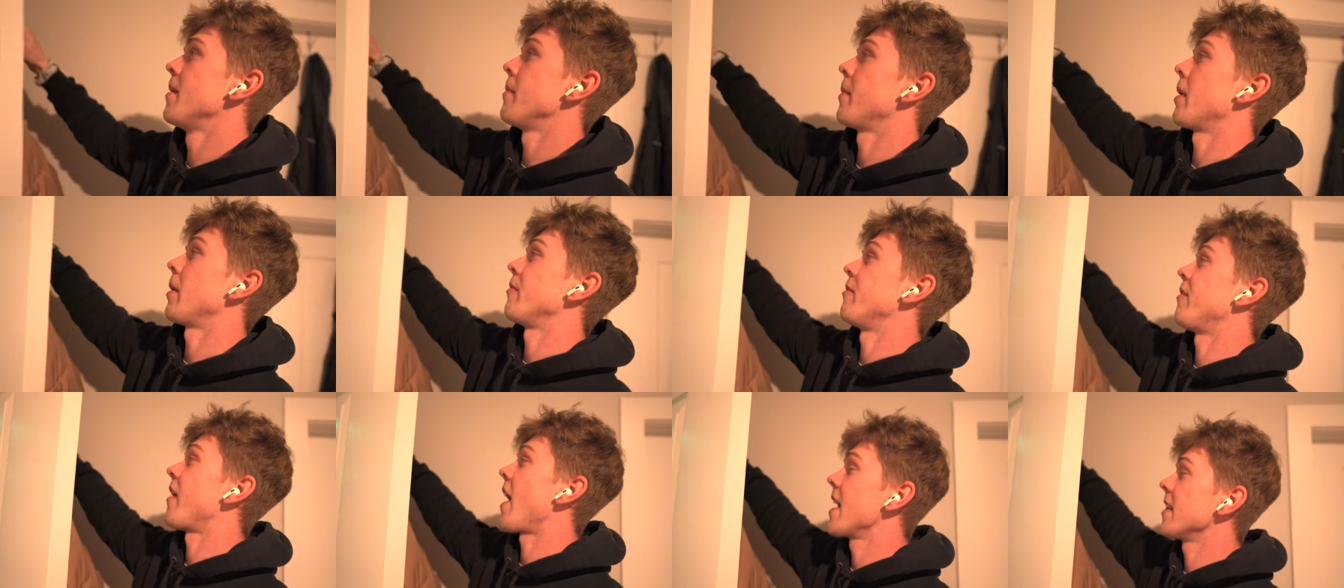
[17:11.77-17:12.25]

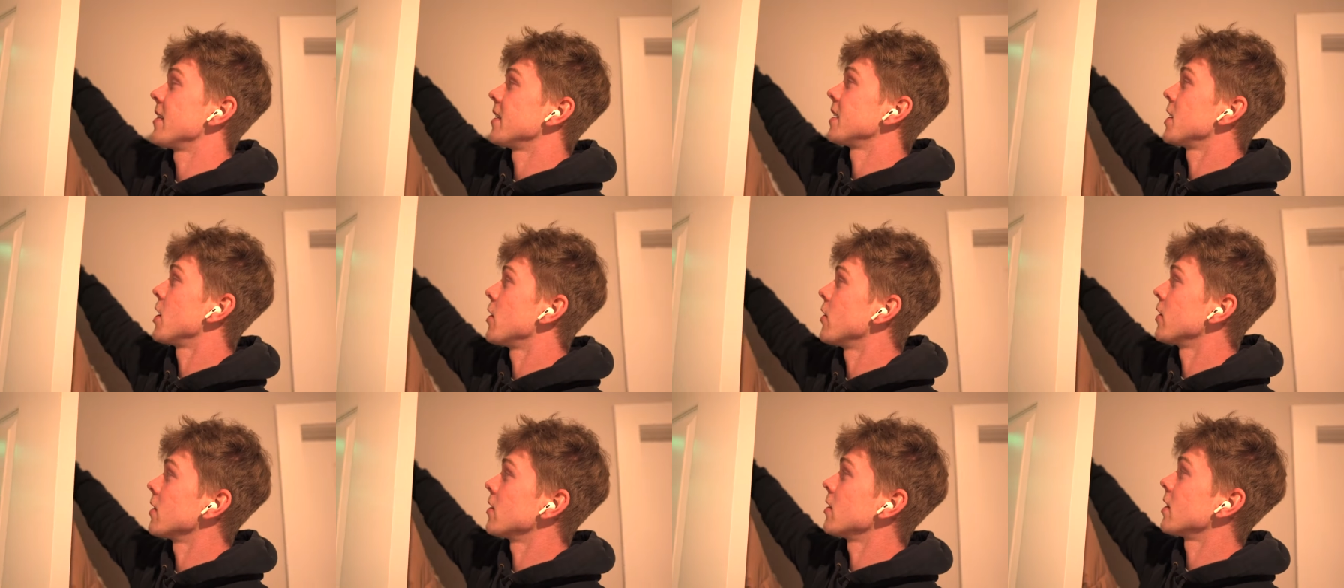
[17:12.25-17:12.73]
But I'm finally
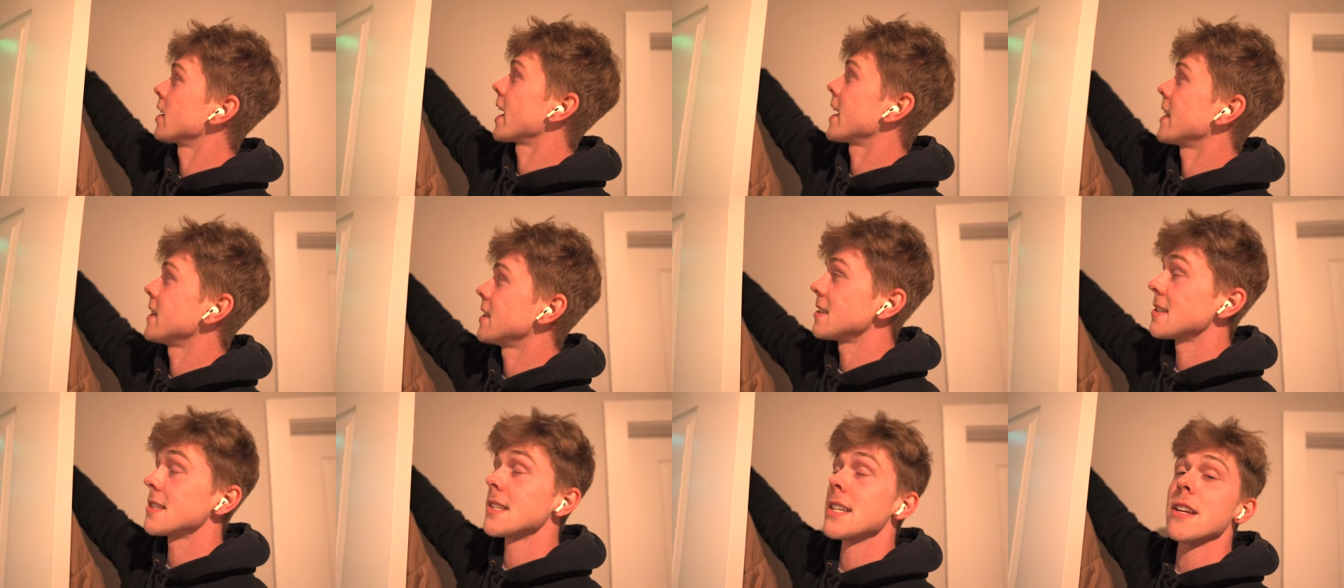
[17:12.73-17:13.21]
going to look
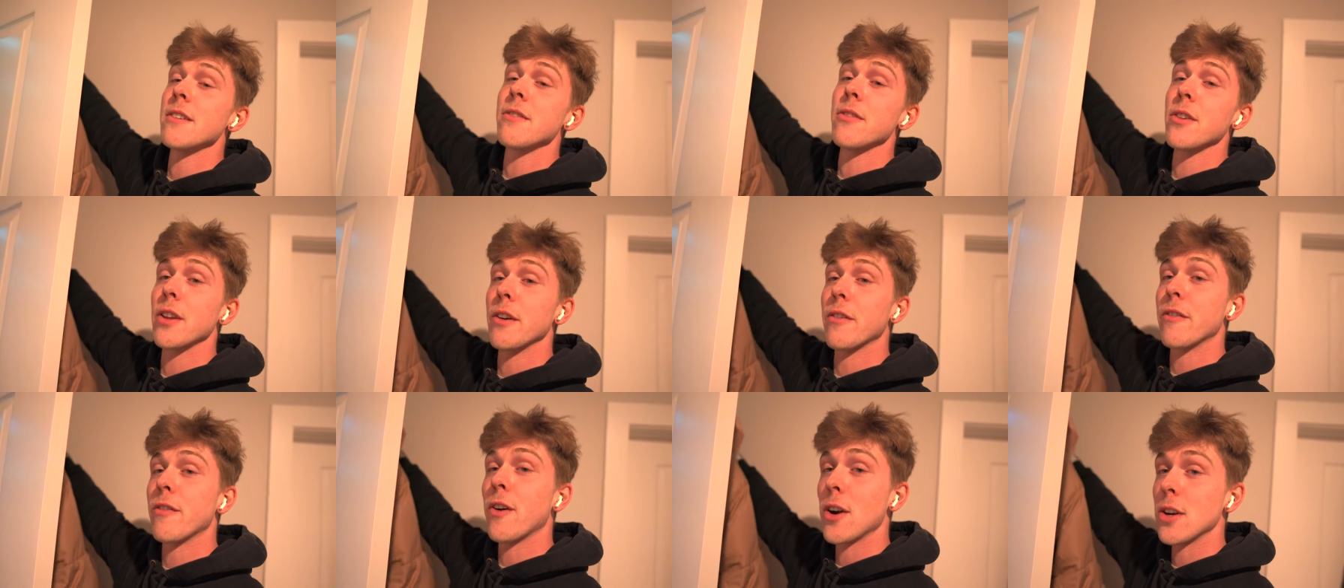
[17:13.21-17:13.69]
at the Z
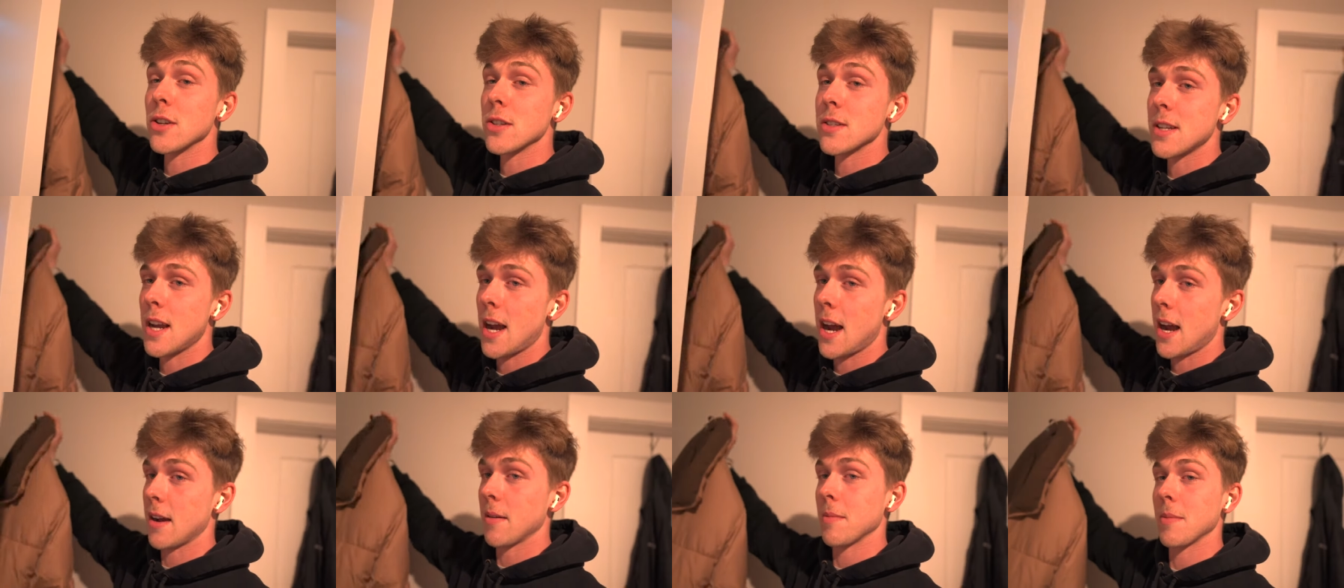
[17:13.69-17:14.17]
for the first
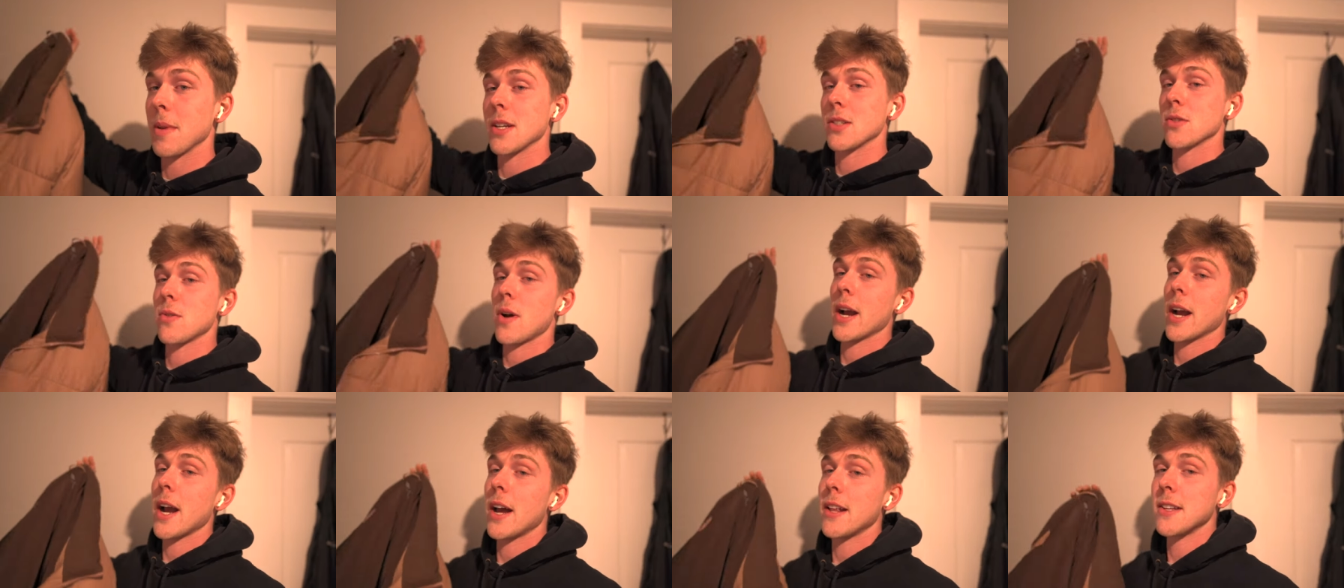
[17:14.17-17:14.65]
time.
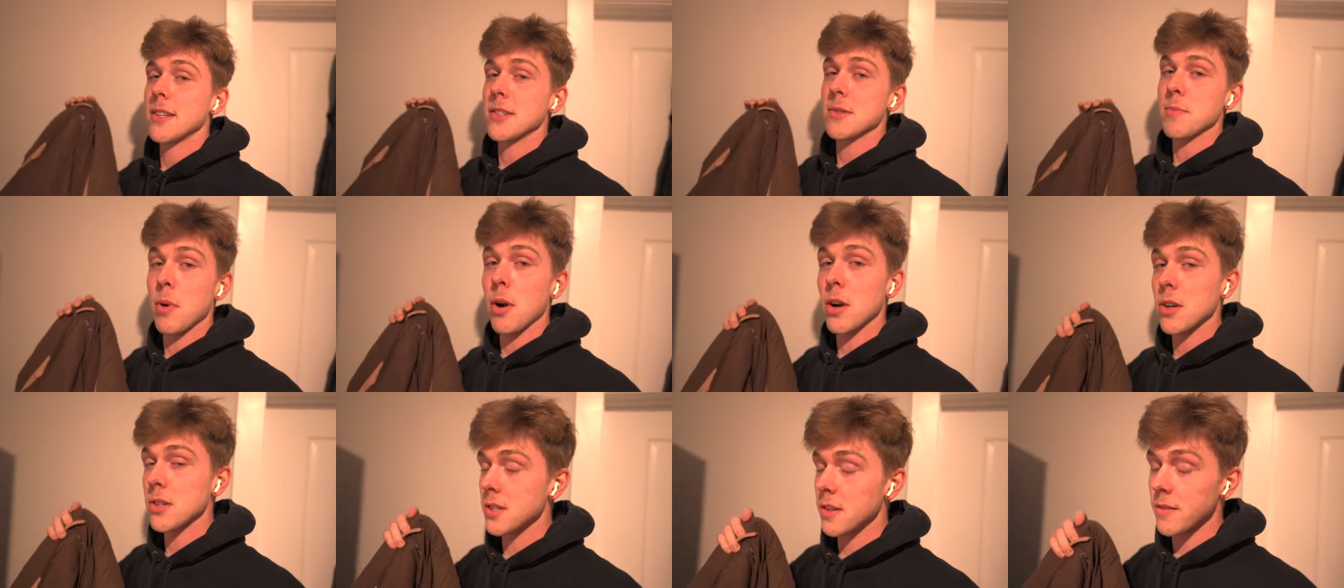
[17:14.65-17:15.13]
That's why I got this
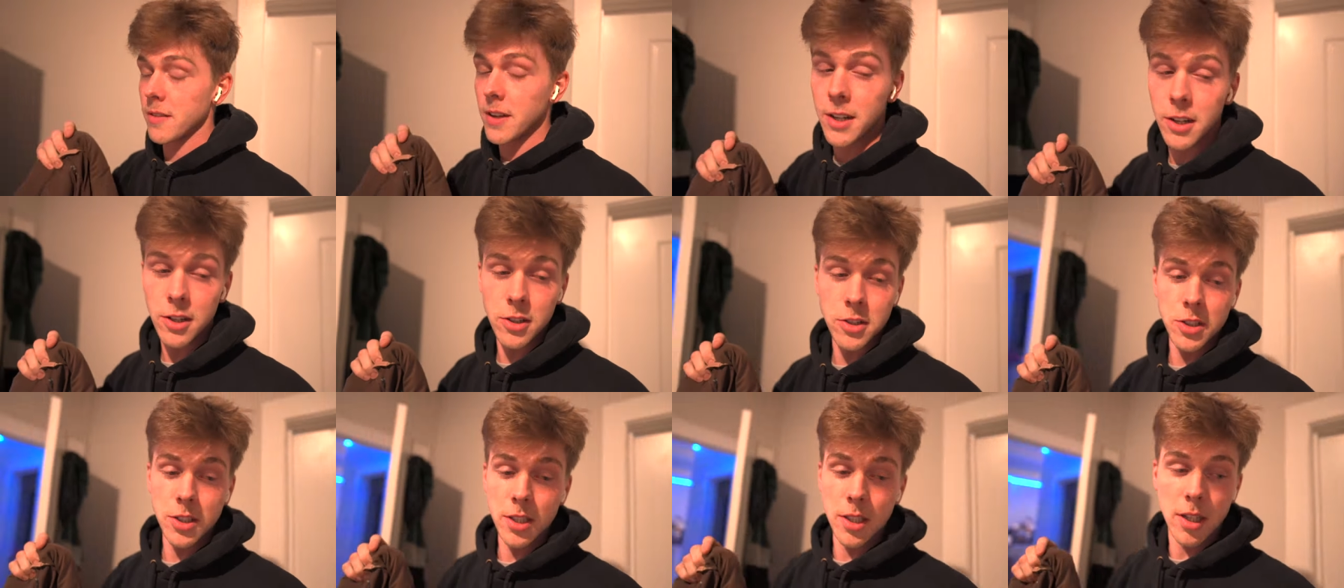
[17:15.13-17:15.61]
burst of
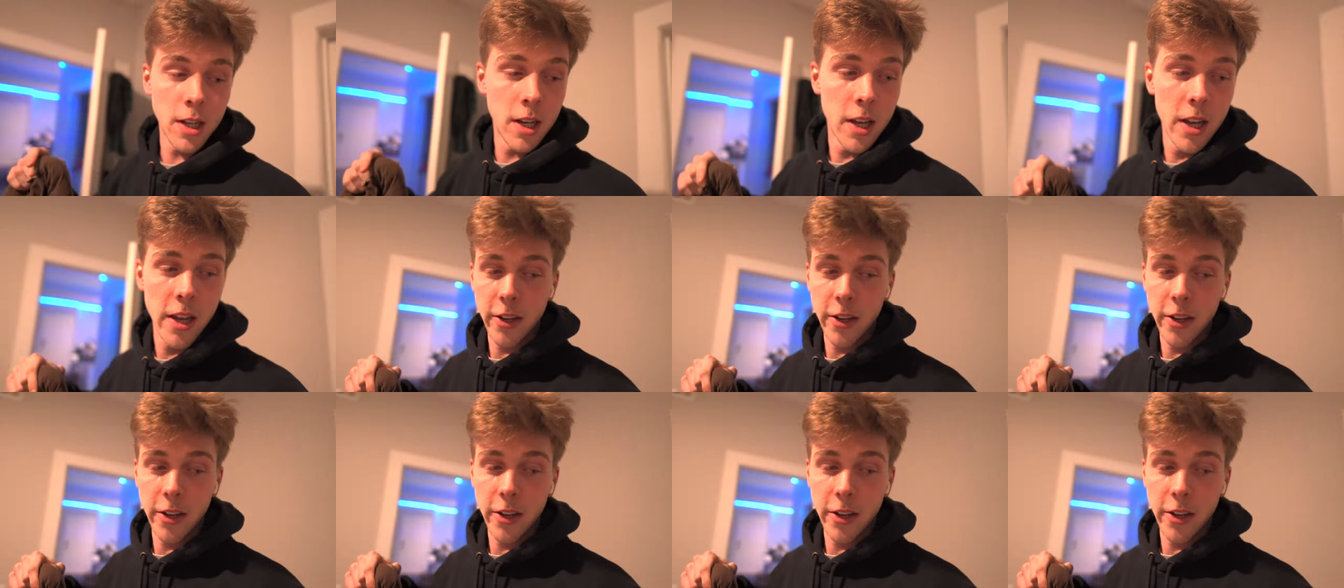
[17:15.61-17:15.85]
energy.